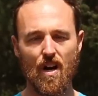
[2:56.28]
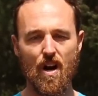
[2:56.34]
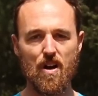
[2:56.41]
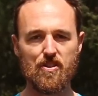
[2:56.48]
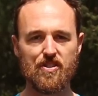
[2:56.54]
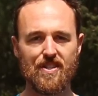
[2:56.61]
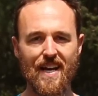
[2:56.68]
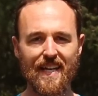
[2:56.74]

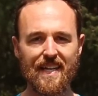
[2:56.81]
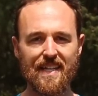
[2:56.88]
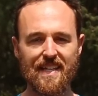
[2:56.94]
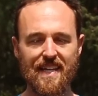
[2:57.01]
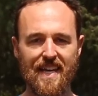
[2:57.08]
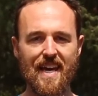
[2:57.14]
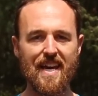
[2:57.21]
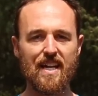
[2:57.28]
Our
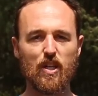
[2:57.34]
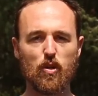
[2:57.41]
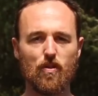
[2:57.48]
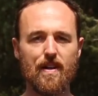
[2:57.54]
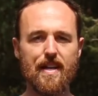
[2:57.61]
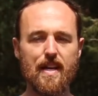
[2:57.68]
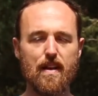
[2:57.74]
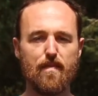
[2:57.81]
second key
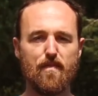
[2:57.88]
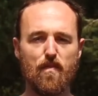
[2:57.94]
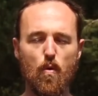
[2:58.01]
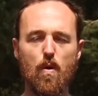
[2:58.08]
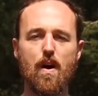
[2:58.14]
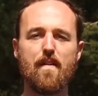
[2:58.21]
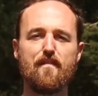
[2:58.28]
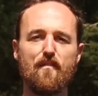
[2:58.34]
ingredient
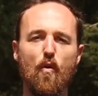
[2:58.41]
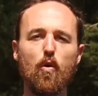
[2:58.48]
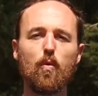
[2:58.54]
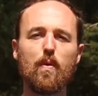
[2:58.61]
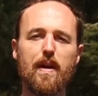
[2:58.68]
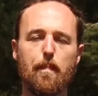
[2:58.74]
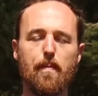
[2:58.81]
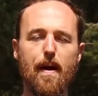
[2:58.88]
for our four
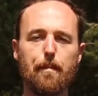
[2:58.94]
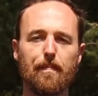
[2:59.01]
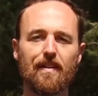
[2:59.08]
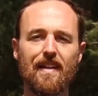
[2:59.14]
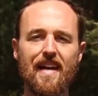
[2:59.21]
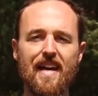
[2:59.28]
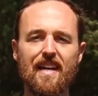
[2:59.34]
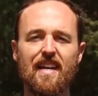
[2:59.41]
week prep
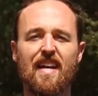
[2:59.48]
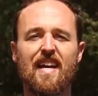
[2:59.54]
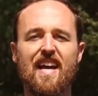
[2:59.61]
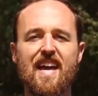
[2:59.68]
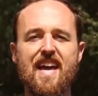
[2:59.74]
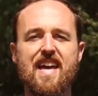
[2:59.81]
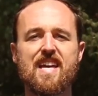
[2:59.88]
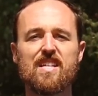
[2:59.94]
plan
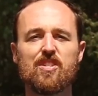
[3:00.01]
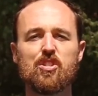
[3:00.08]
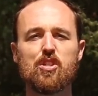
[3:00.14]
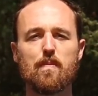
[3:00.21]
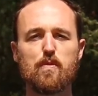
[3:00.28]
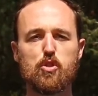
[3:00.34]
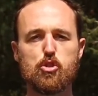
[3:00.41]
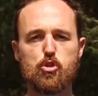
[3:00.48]
is
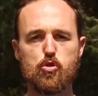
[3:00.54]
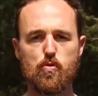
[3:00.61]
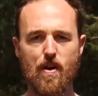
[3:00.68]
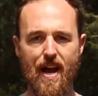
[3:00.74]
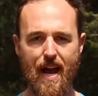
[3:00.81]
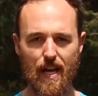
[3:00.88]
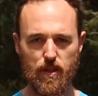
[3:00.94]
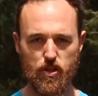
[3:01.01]
some
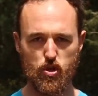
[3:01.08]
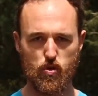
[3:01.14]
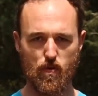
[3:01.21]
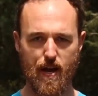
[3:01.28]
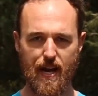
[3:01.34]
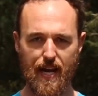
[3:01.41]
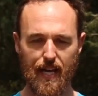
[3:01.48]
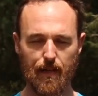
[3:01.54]
strength
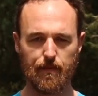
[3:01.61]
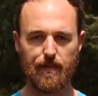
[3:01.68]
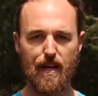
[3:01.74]
training.